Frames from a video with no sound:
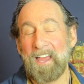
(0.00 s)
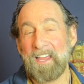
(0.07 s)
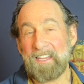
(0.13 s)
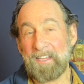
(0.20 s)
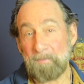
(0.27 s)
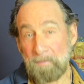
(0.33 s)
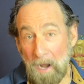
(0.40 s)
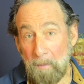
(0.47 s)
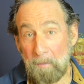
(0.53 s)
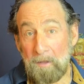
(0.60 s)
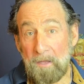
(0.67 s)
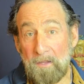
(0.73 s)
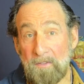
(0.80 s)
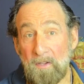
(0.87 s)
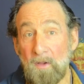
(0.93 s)
You
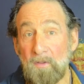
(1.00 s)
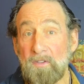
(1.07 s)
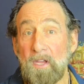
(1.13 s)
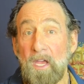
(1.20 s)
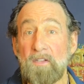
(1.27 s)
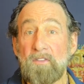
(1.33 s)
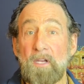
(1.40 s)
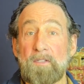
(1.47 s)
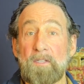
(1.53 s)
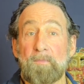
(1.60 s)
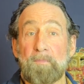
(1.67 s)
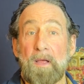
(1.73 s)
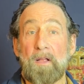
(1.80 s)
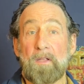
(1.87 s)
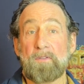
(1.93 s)
probably associate checks and
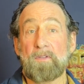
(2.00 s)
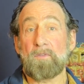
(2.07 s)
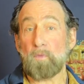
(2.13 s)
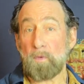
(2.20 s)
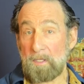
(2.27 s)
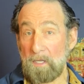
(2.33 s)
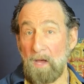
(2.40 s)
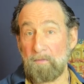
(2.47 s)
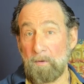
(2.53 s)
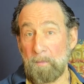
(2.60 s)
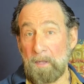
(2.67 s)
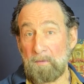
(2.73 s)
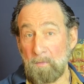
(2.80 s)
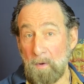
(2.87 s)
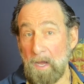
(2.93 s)
balances with
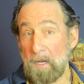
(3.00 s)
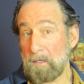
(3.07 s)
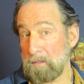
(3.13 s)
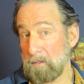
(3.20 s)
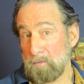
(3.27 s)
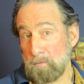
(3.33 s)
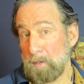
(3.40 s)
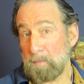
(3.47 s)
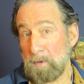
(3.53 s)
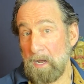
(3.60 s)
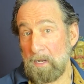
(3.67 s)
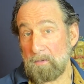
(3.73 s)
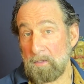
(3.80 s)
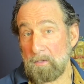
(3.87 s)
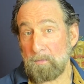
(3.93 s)
government, right? Three
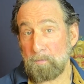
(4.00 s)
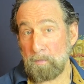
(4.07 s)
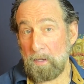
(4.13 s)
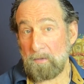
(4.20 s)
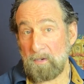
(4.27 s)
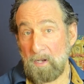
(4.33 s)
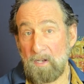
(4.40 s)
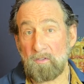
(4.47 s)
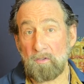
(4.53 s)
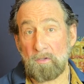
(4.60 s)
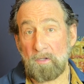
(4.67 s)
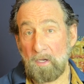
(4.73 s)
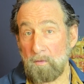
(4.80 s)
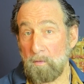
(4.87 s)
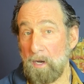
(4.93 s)
branches, presidential,
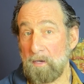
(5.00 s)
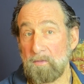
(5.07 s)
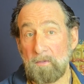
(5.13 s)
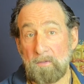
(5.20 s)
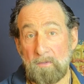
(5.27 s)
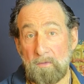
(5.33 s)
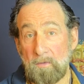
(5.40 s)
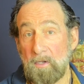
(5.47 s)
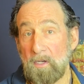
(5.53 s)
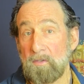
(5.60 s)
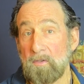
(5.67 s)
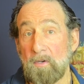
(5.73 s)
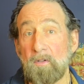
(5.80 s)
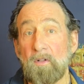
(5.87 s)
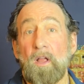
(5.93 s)
congressional,
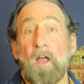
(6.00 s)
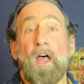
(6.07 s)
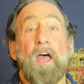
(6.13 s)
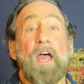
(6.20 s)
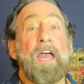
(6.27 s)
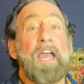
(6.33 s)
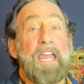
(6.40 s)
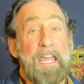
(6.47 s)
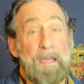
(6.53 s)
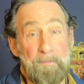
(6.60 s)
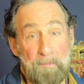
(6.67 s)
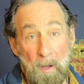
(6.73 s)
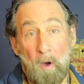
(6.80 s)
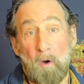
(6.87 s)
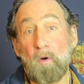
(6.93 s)
judicial,
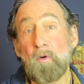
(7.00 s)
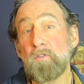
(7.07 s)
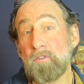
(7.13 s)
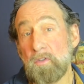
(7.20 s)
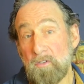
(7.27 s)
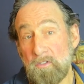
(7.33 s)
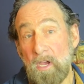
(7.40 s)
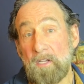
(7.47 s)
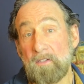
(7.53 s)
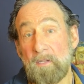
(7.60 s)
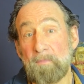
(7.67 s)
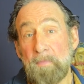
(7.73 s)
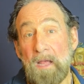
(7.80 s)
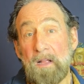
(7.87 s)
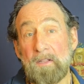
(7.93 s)
impose checks
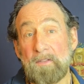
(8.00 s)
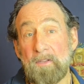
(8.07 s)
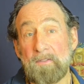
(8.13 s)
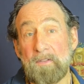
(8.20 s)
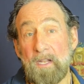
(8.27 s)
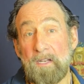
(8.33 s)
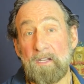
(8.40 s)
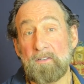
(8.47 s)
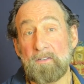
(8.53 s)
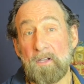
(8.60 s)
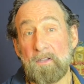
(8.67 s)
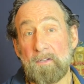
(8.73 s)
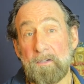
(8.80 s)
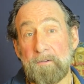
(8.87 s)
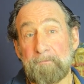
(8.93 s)
and balances on each other.